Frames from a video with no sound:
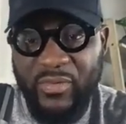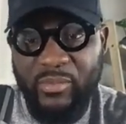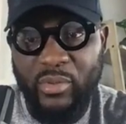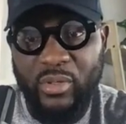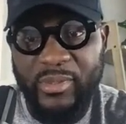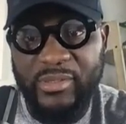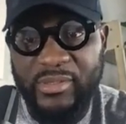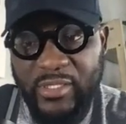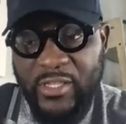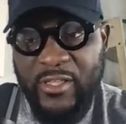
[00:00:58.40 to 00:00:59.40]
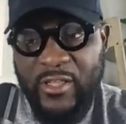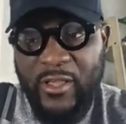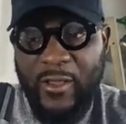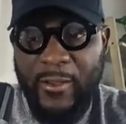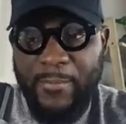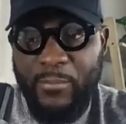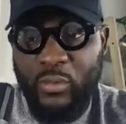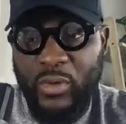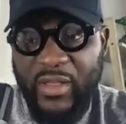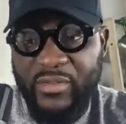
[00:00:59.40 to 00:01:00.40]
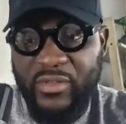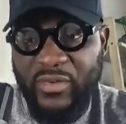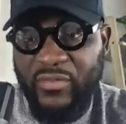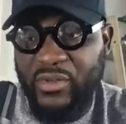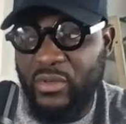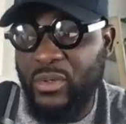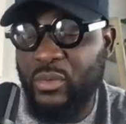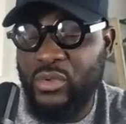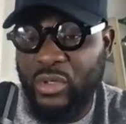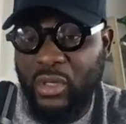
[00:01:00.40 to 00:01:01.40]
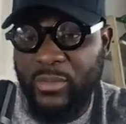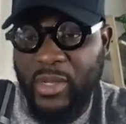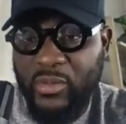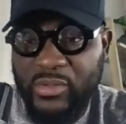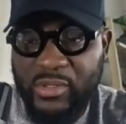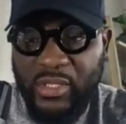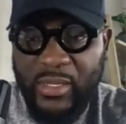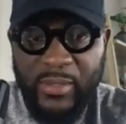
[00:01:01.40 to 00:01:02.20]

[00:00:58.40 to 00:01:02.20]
of employment. We'll have a different video where we'll talk about